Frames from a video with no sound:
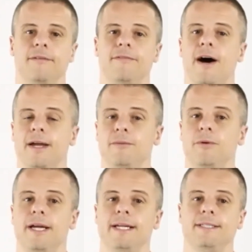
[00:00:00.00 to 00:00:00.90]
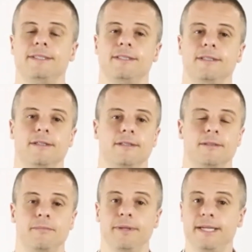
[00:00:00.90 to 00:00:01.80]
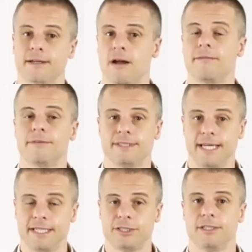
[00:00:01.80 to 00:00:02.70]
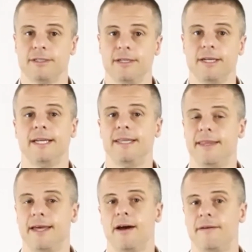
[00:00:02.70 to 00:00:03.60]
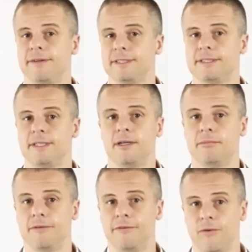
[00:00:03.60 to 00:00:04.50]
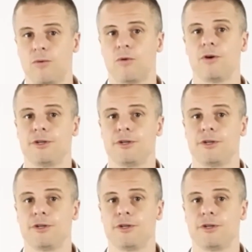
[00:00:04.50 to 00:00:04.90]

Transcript: Find ways to be a conversation in that office before,